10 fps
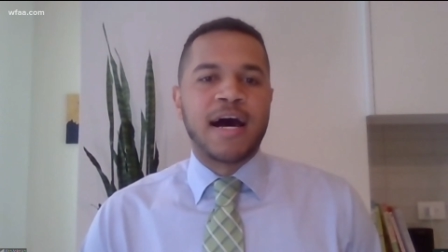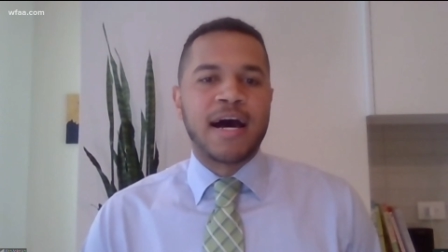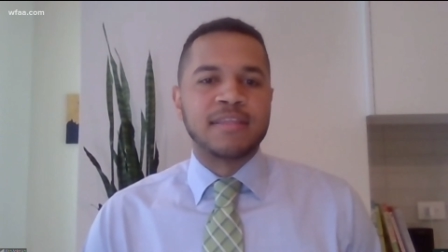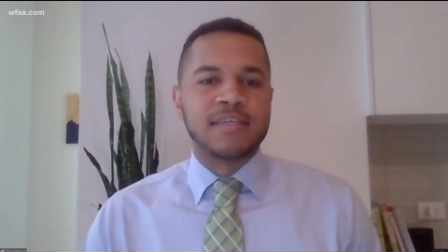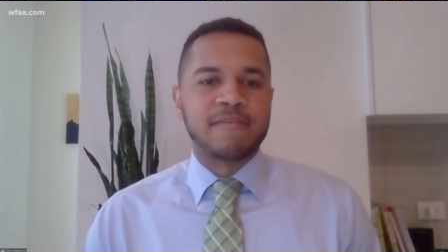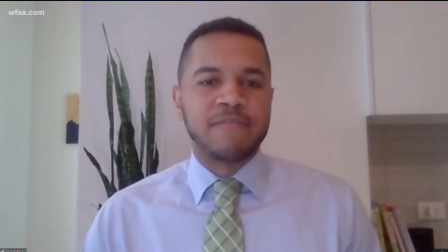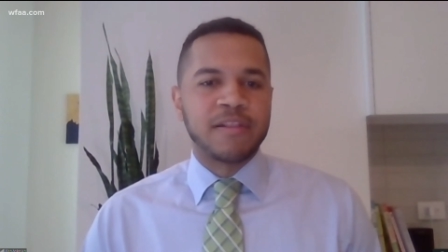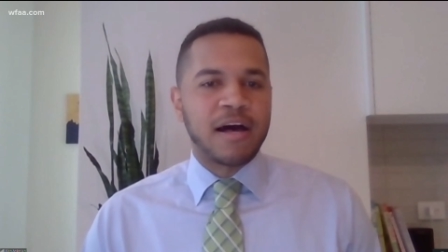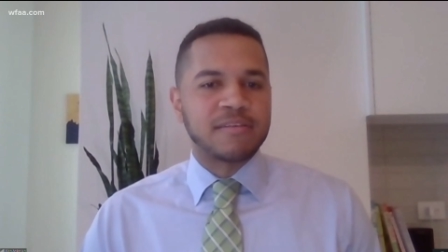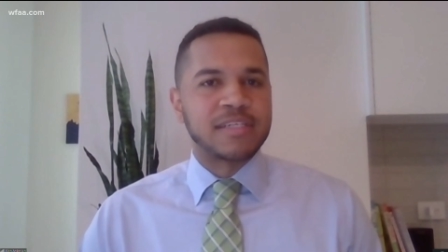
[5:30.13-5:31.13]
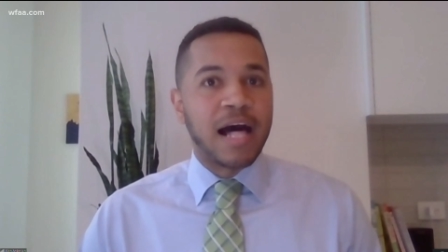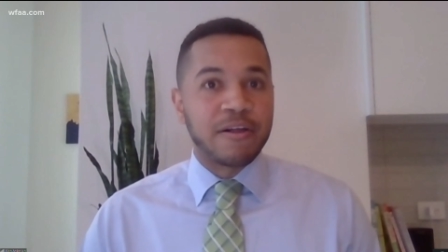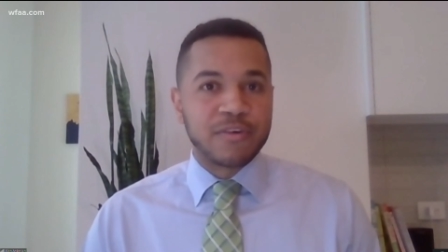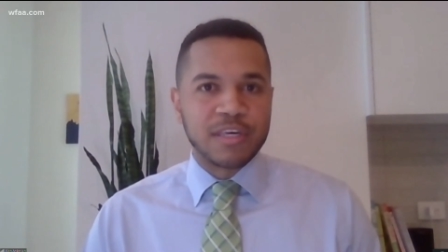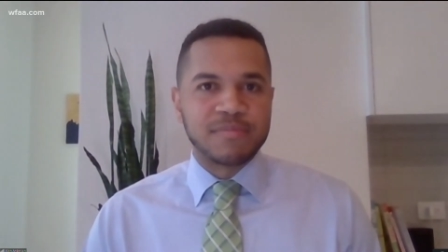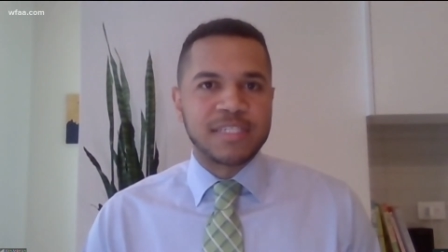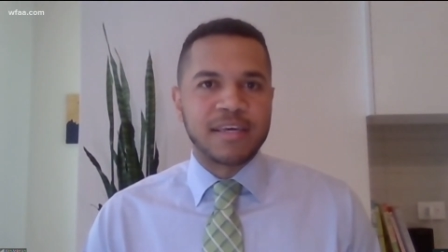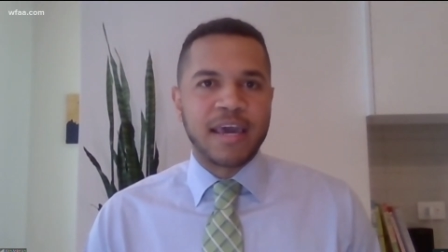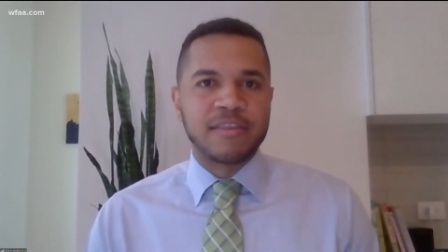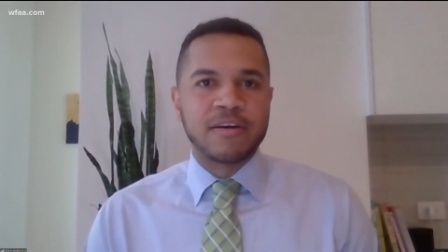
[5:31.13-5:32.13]
uh, to fill out scholarships
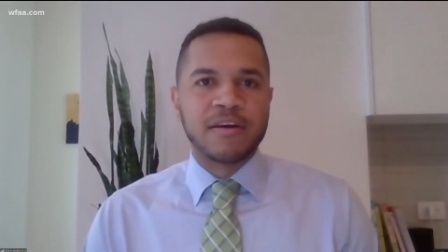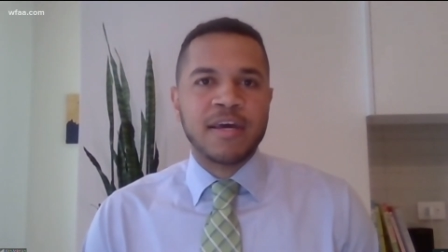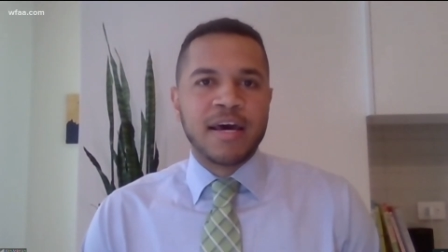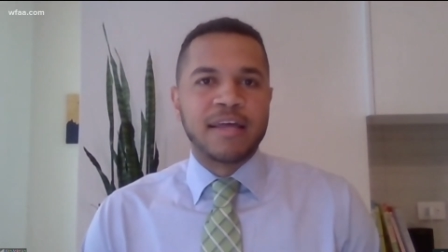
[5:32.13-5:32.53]
together.